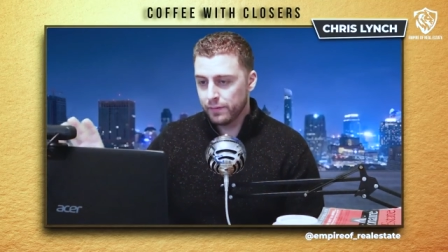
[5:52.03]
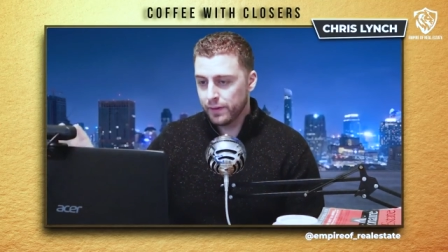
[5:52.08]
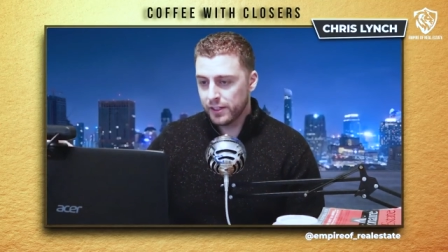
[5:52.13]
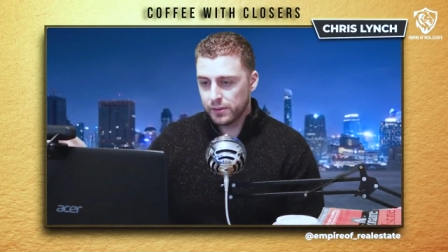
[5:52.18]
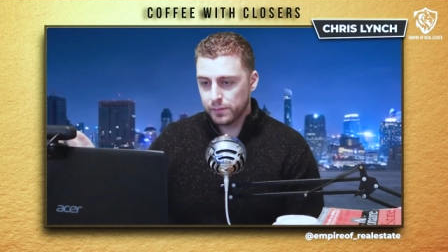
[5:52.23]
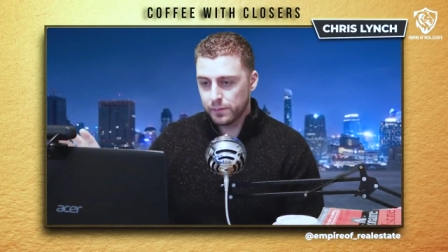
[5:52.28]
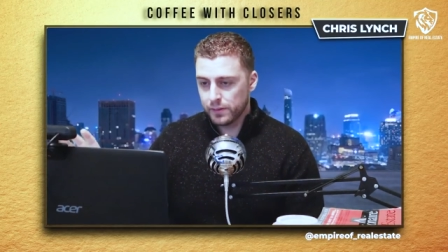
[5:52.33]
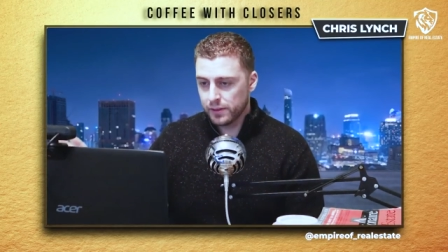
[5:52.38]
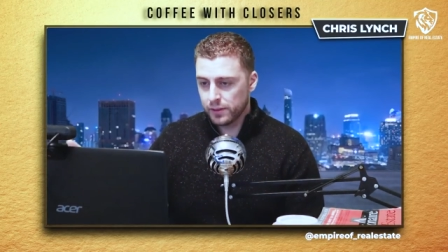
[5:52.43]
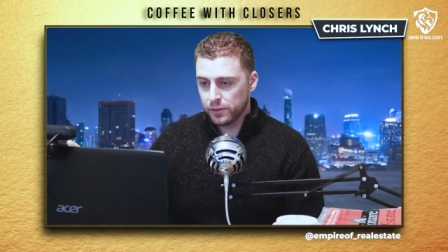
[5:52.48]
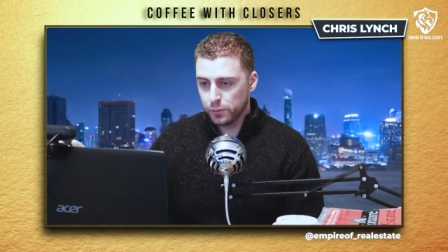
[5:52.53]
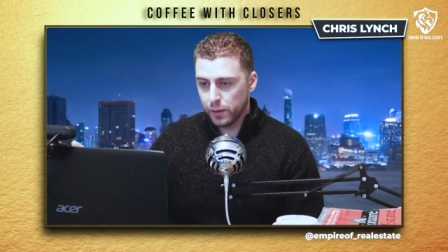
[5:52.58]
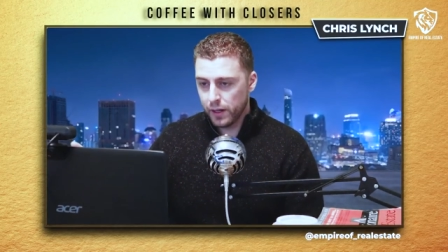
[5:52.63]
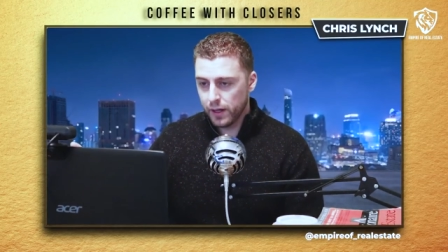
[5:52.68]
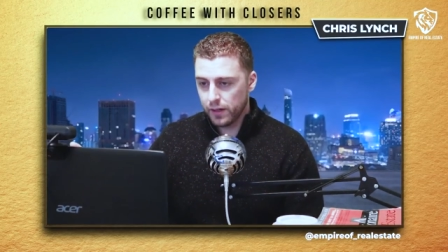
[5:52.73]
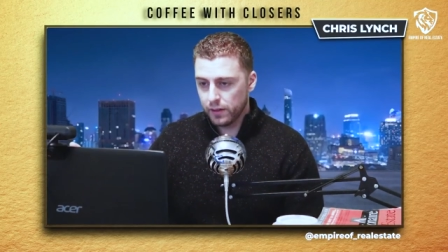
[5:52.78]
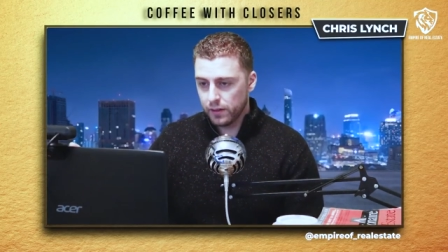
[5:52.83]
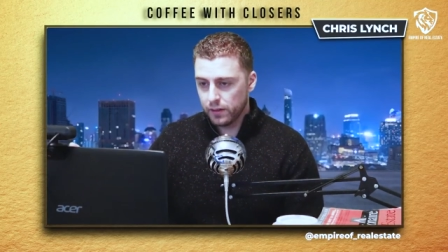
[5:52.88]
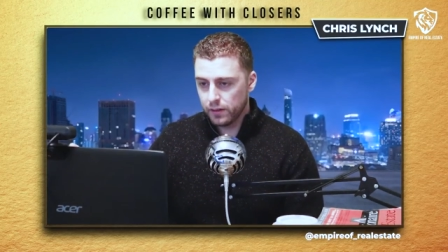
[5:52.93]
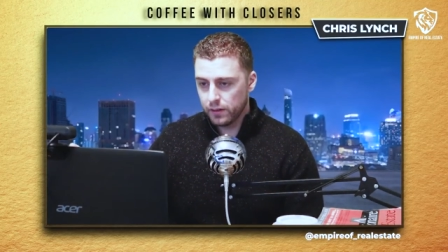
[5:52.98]
investments as
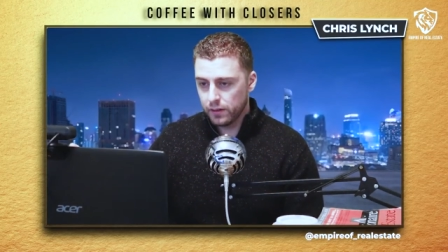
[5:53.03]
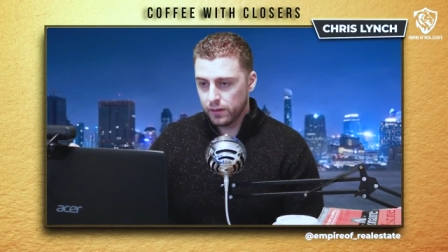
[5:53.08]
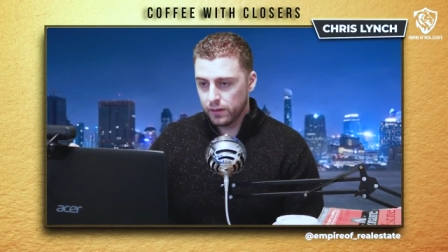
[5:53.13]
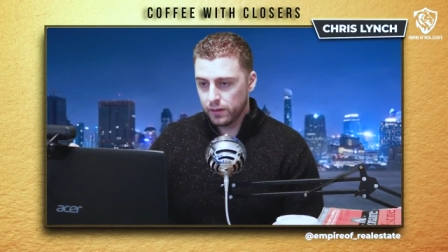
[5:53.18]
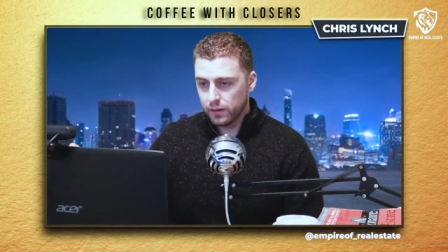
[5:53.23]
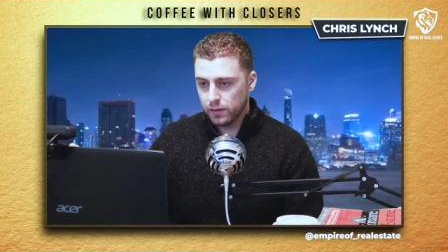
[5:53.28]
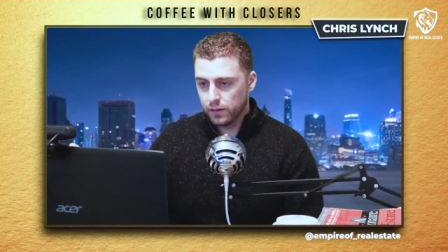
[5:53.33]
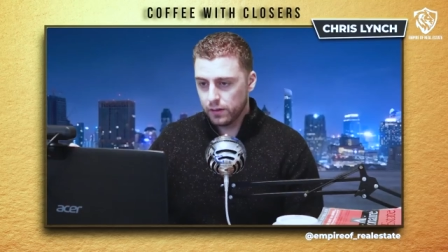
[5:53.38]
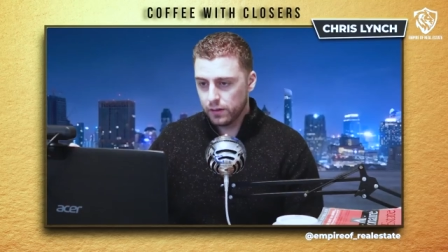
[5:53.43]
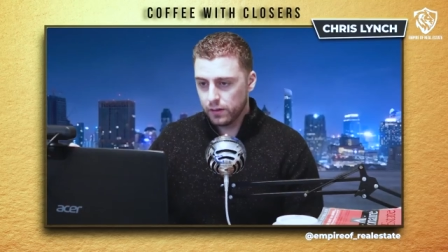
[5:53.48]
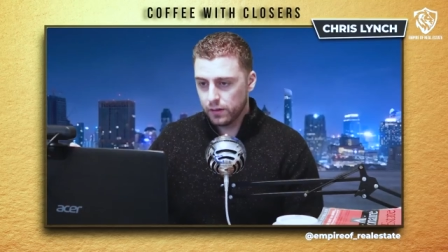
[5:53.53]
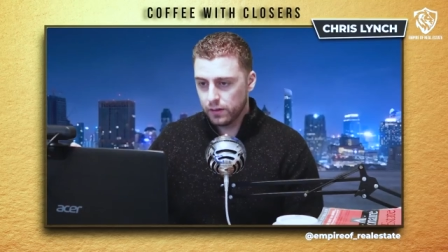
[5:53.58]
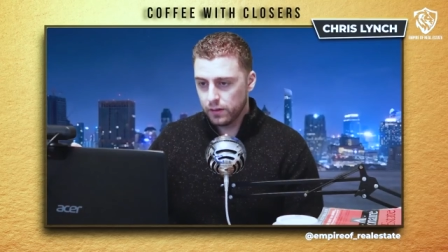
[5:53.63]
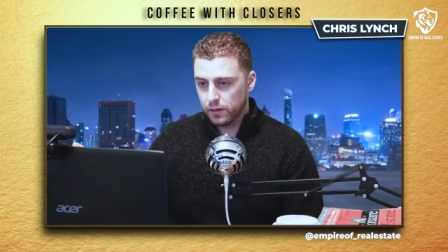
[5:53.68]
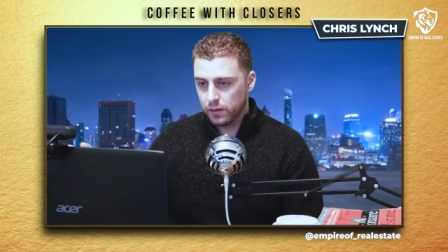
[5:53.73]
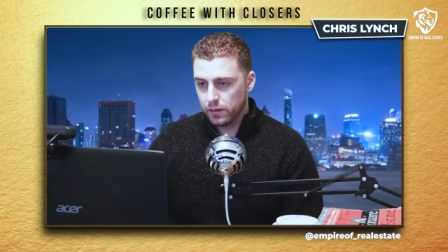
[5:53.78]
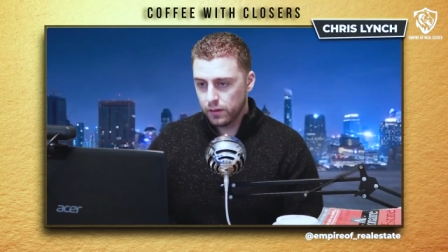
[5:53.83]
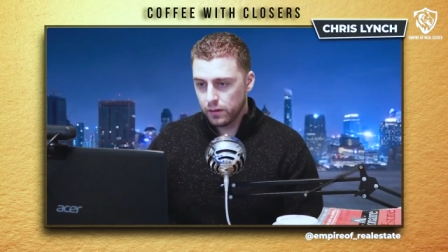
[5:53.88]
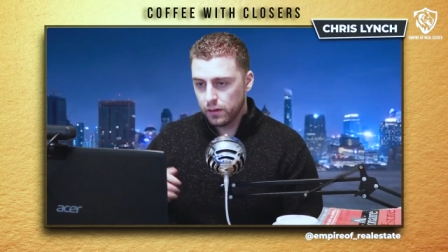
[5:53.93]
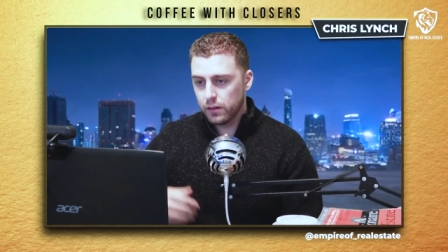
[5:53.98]
well. That's it.
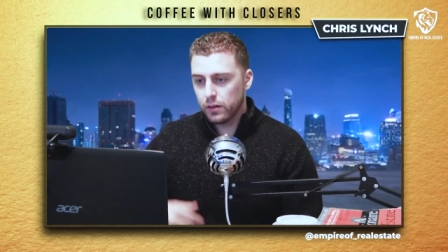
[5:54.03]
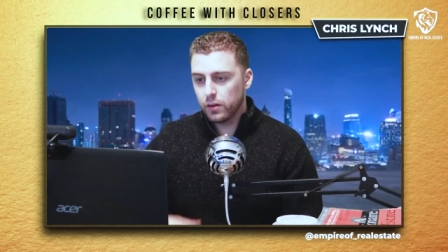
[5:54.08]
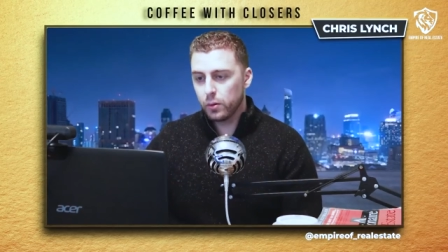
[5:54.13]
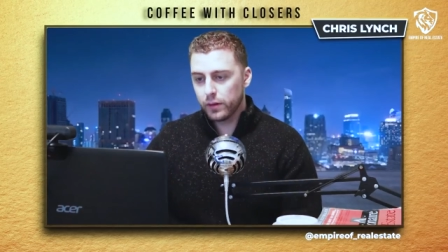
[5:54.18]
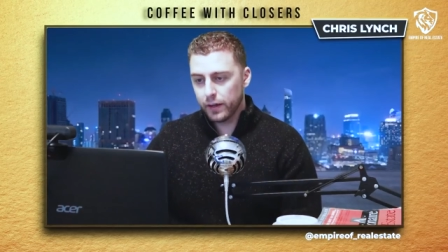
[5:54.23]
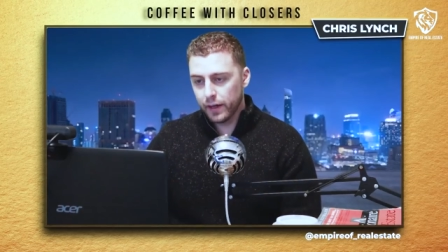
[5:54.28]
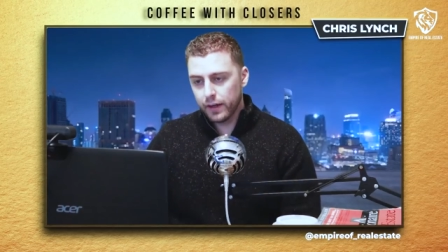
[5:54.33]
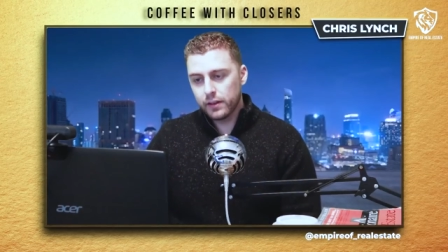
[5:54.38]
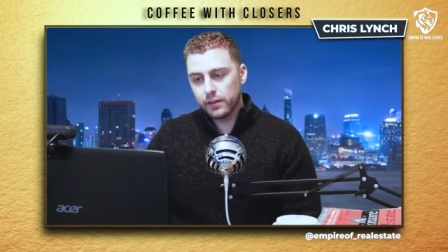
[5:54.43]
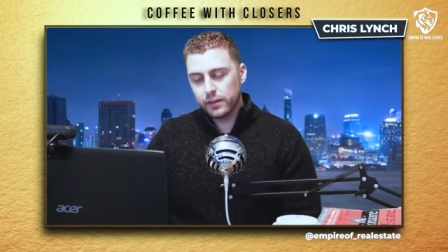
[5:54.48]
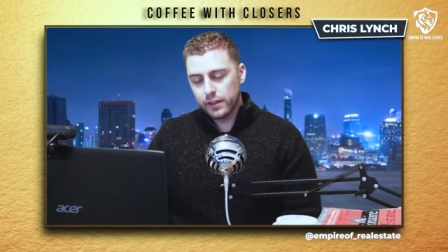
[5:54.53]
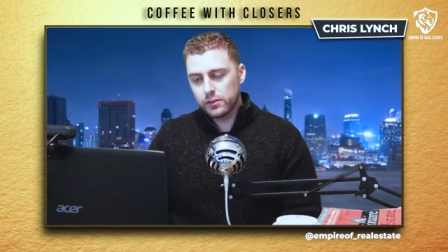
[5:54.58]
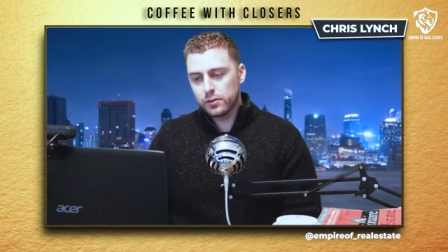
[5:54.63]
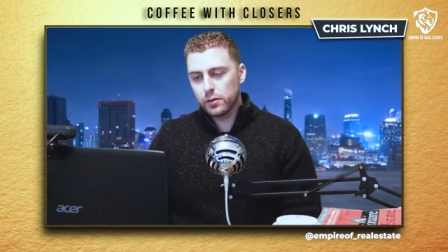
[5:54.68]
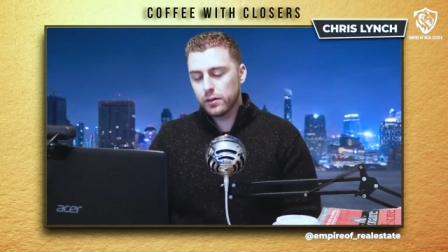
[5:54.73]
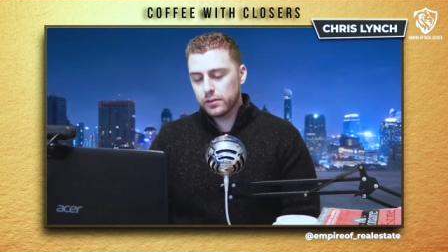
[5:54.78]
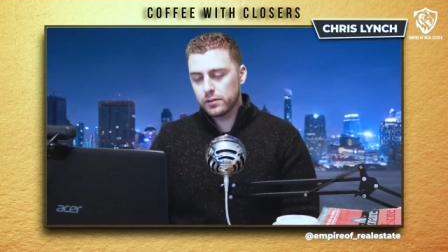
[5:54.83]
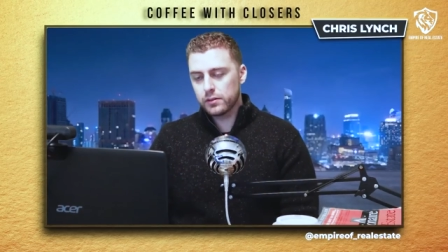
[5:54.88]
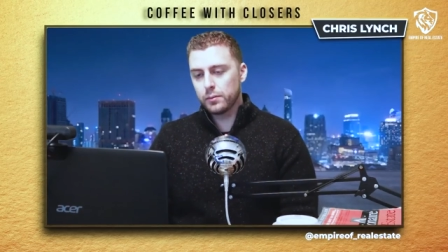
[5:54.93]
That's okay. It. That's